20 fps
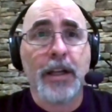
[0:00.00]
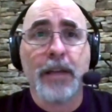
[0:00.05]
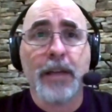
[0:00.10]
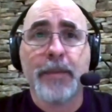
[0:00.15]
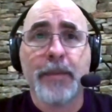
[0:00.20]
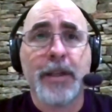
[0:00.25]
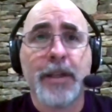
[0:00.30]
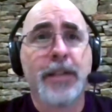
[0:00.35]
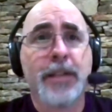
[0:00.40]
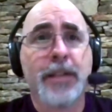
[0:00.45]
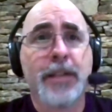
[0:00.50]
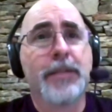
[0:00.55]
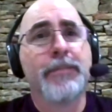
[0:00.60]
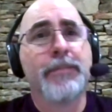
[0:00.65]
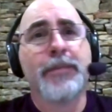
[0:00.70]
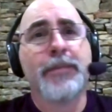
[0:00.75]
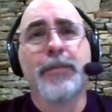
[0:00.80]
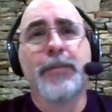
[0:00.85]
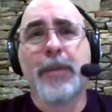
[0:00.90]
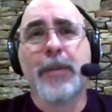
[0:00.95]
I mean, it,
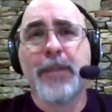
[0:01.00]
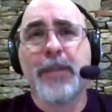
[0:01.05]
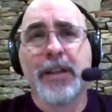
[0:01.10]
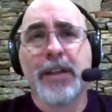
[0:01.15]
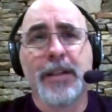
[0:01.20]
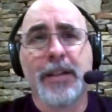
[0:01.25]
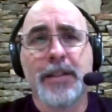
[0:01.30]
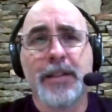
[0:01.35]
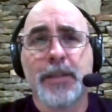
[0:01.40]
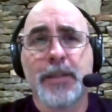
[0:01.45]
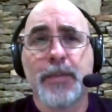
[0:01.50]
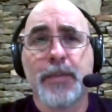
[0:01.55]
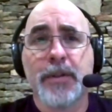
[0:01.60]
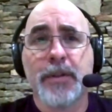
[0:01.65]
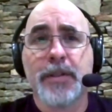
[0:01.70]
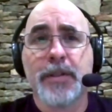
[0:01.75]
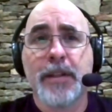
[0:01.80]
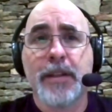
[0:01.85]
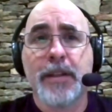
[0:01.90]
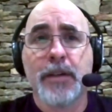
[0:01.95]
you may be a
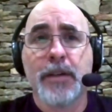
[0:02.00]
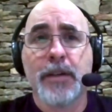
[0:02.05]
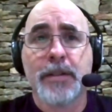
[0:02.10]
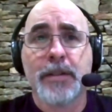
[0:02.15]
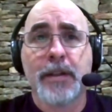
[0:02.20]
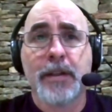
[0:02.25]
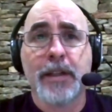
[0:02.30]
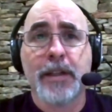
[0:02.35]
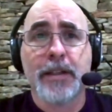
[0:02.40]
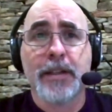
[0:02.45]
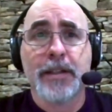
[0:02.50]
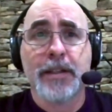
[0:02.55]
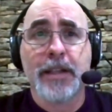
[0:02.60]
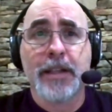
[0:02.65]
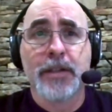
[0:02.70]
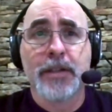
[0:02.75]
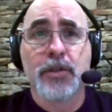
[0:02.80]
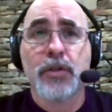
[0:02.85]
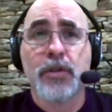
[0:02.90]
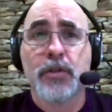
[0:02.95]
conspiracy theorist and think that
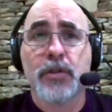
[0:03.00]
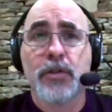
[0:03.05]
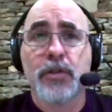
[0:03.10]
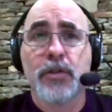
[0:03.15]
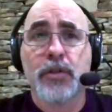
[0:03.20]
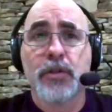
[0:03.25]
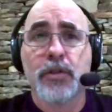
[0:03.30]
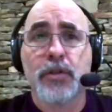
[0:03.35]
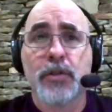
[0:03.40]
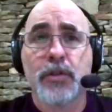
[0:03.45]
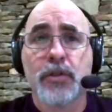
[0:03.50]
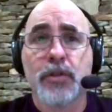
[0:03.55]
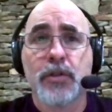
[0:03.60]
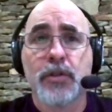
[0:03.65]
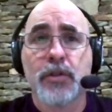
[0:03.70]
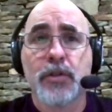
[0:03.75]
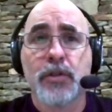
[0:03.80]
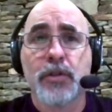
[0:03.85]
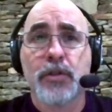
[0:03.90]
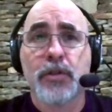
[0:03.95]
that's true, but I mean,
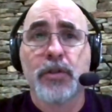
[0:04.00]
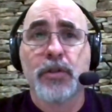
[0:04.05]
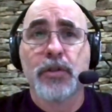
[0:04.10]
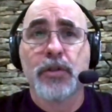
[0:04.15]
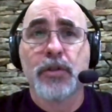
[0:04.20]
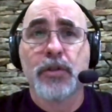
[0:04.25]
I truly